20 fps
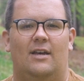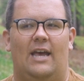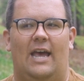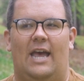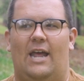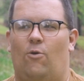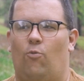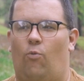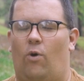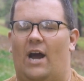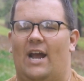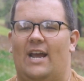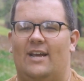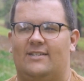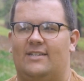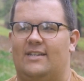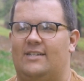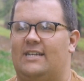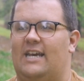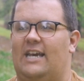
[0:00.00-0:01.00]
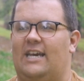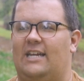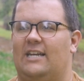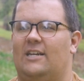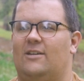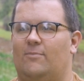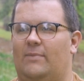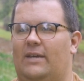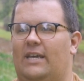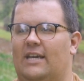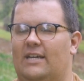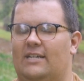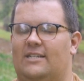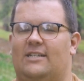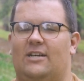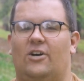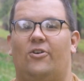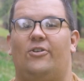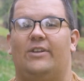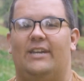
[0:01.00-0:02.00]
And why has it taken me
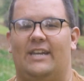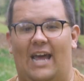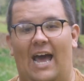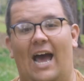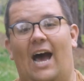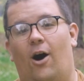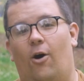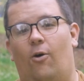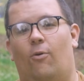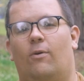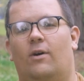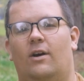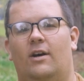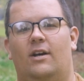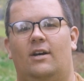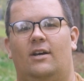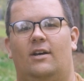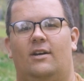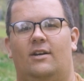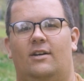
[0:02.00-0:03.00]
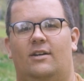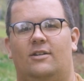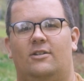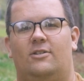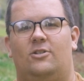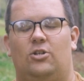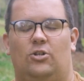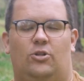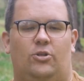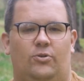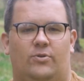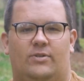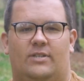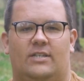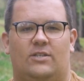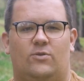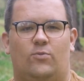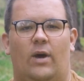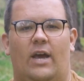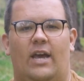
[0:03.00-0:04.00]
until now to lose
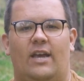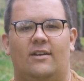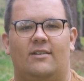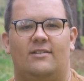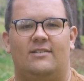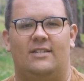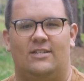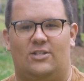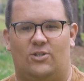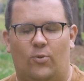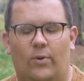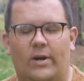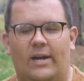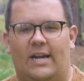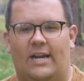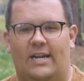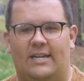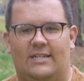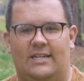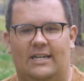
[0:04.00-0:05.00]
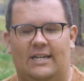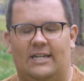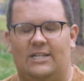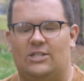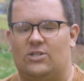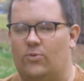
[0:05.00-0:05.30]
this weight? Since 2019, it's